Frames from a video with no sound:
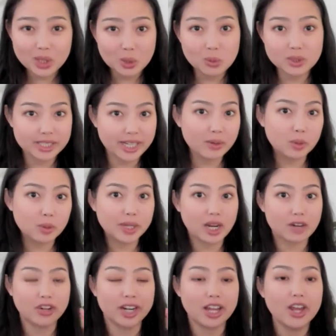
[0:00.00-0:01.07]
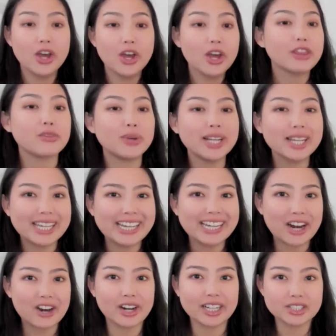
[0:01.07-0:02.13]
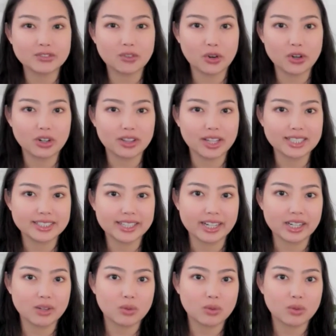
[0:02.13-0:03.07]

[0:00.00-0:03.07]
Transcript: Well, today we'll be covering 3 key areas for your LinkedIn.